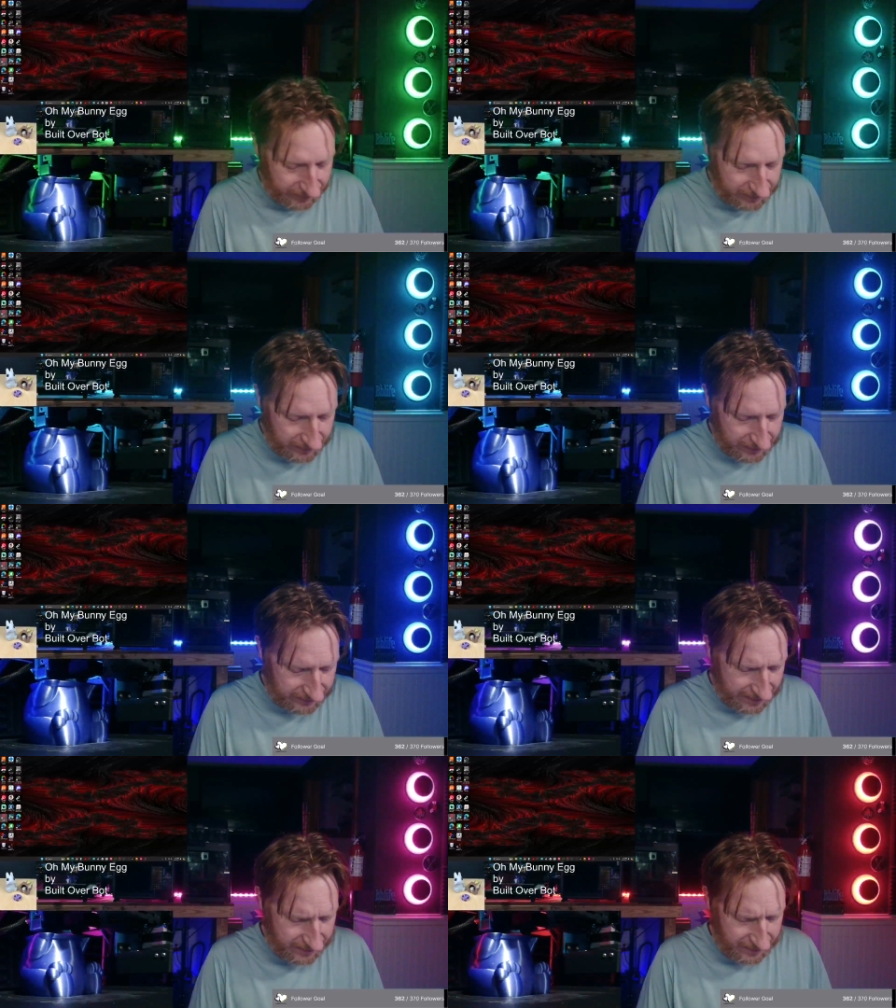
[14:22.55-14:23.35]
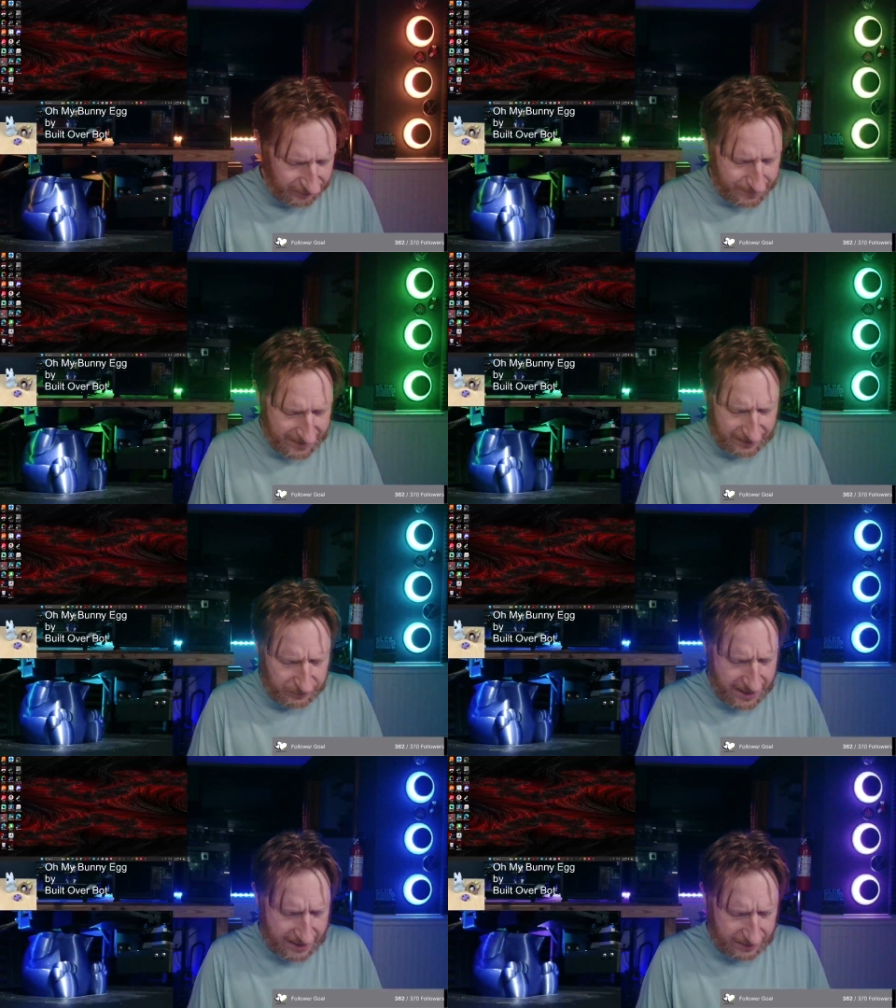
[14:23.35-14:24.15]
right down on this main
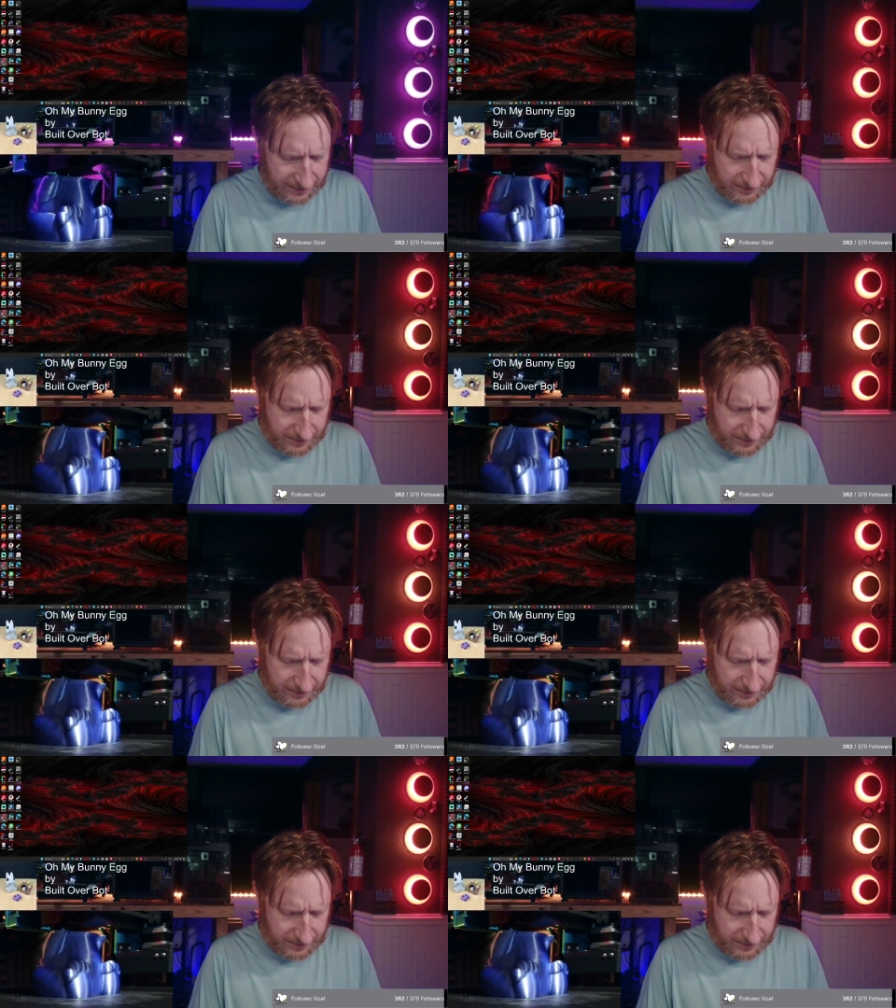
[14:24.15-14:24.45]
track.